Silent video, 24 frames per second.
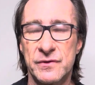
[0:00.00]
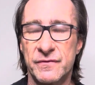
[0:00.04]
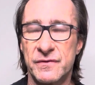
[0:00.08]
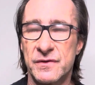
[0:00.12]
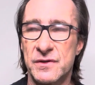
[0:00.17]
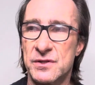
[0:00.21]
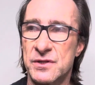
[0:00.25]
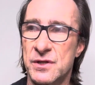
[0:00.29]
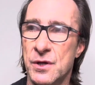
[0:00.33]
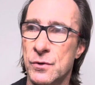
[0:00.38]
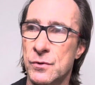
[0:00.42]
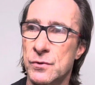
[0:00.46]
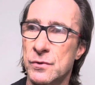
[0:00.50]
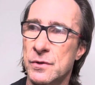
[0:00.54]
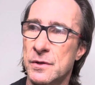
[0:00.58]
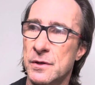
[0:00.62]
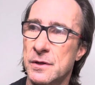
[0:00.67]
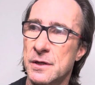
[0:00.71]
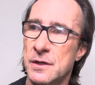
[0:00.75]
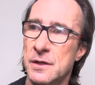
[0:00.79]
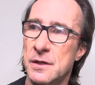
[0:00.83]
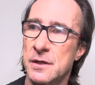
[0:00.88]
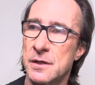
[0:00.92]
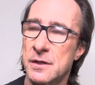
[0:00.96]
If there's no
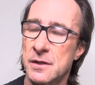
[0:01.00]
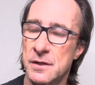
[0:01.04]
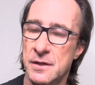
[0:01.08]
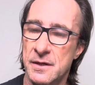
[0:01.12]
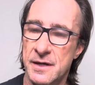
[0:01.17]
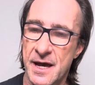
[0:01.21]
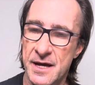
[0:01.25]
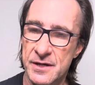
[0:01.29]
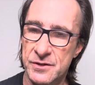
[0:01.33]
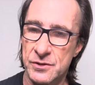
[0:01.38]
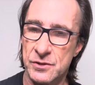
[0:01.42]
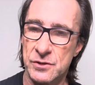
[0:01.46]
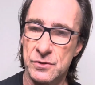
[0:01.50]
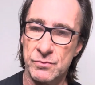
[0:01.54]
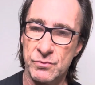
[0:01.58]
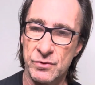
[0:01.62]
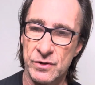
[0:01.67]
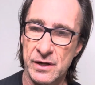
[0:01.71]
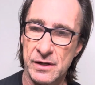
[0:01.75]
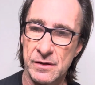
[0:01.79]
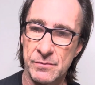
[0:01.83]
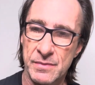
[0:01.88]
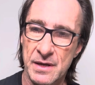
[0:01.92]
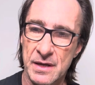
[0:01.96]
ashes
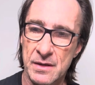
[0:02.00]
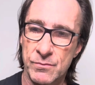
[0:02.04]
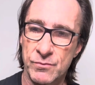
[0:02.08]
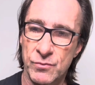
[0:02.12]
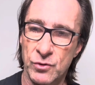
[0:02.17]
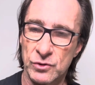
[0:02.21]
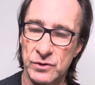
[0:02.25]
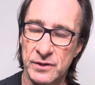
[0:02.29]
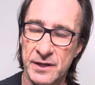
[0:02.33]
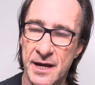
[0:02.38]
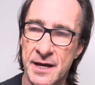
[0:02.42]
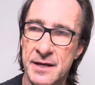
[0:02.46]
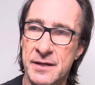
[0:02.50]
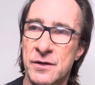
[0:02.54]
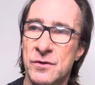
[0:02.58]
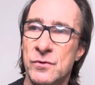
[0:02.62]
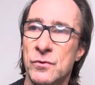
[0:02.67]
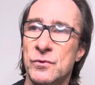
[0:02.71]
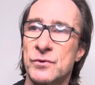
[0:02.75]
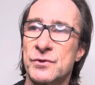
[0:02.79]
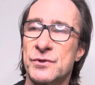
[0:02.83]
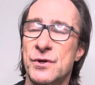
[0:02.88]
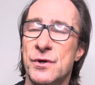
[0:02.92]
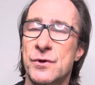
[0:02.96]
being, being put down and
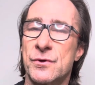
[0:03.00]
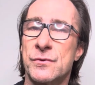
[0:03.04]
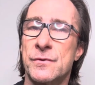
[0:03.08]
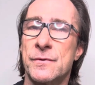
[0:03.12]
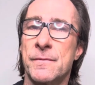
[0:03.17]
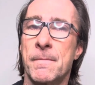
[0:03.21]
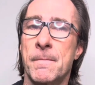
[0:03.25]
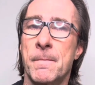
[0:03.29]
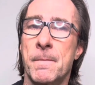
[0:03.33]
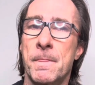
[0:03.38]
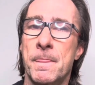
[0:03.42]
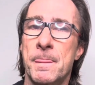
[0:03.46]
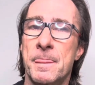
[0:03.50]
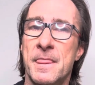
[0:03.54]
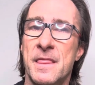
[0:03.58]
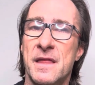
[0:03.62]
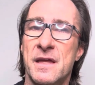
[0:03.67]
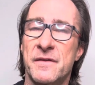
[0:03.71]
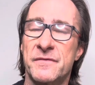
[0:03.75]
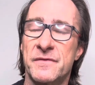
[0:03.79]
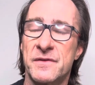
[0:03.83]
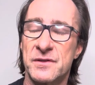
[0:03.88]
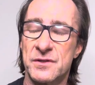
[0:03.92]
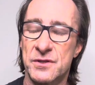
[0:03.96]
also
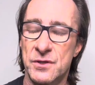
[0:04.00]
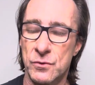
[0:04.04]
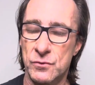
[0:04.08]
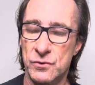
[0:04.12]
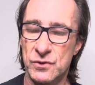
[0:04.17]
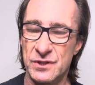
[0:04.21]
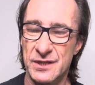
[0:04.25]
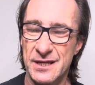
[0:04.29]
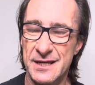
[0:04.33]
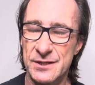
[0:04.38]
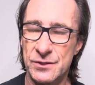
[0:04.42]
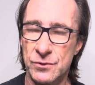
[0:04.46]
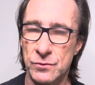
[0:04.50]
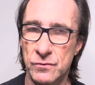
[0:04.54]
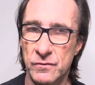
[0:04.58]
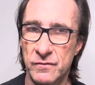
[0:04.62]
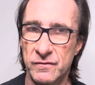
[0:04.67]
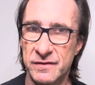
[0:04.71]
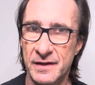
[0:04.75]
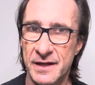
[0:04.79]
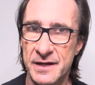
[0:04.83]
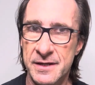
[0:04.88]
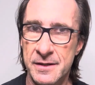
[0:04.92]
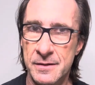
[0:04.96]
if there's no seasonal
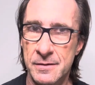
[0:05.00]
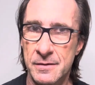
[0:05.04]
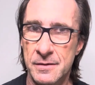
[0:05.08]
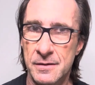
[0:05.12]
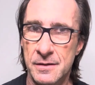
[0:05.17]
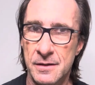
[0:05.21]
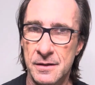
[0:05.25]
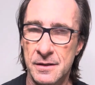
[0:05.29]
flooding,